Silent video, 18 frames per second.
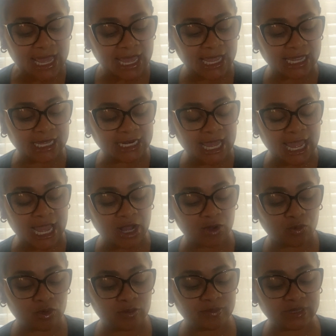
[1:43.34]
And
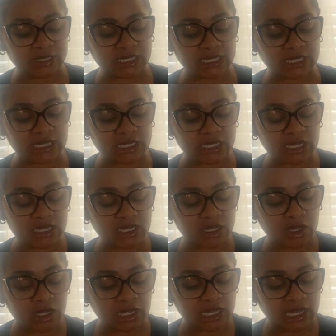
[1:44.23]
I will be
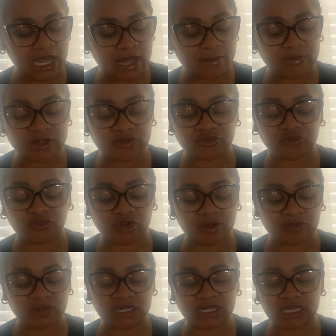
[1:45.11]
coming
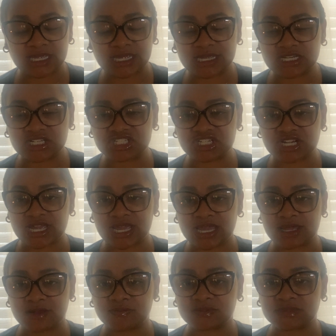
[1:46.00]
from the King
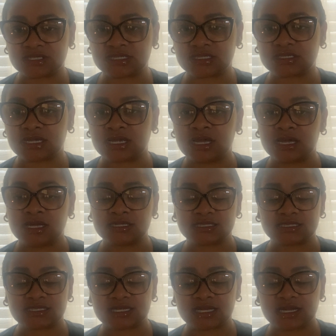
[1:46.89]
James
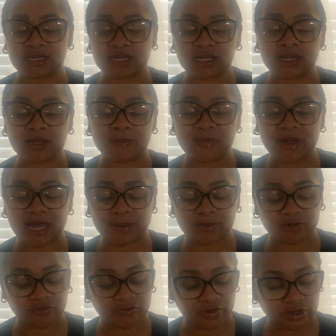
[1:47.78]
Study
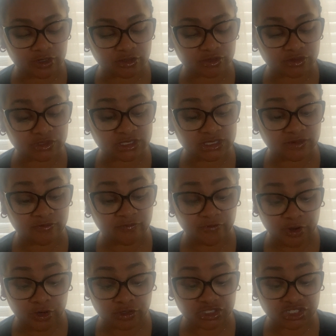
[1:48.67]
Bible Verse
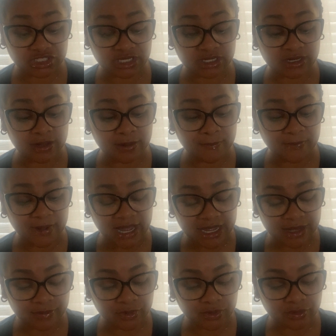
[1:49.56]
Version
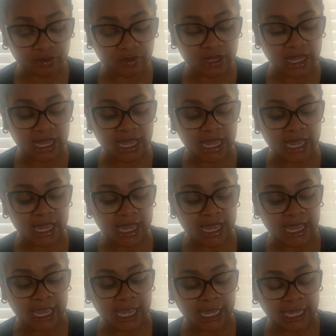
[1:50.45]
Bible.
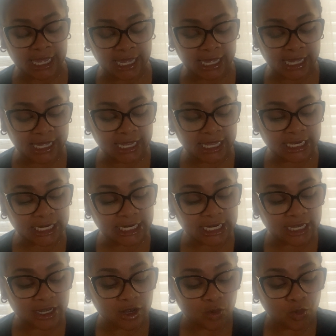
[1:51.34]

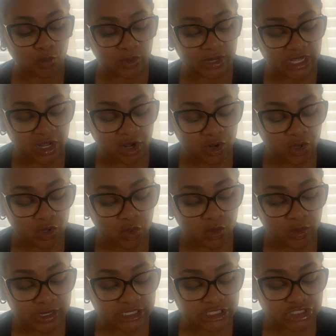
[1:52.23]
And we are
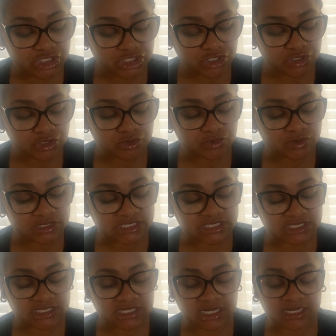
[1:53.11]
going to
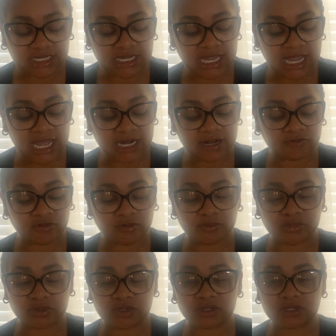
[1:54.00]
study out of the
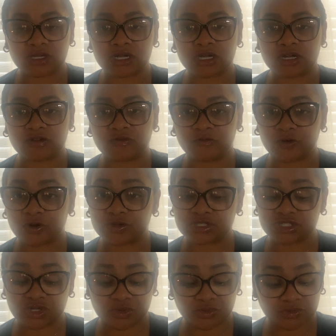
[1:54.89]
book of
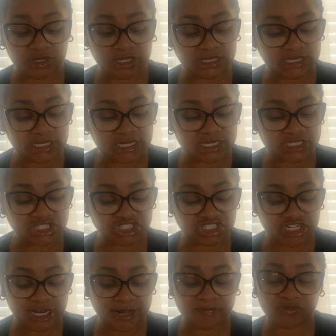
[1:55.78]
First Corinthians
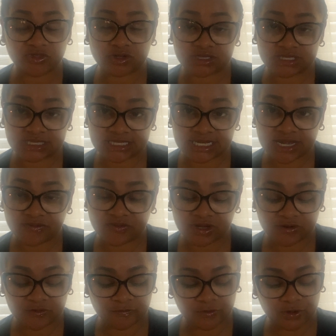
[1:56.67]
chapter
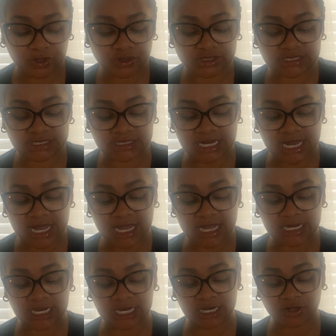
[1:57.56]
7 verse
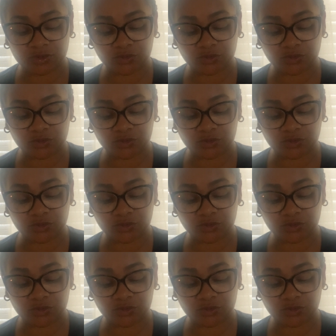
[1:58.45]
9 and it